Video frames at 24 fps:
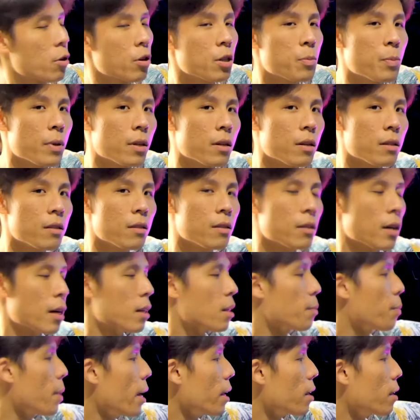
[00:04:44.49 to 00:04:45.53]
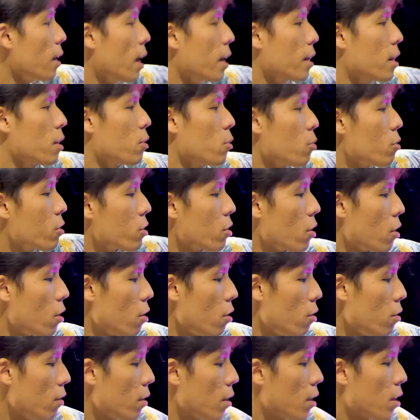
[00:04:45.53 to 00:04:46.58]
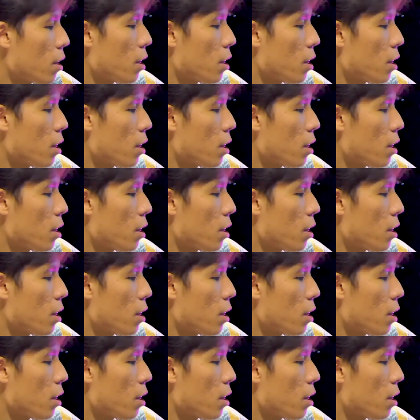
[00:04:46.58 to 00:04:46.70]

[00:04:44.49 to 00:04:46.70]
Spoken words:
stereo speakers at the back, I can do so.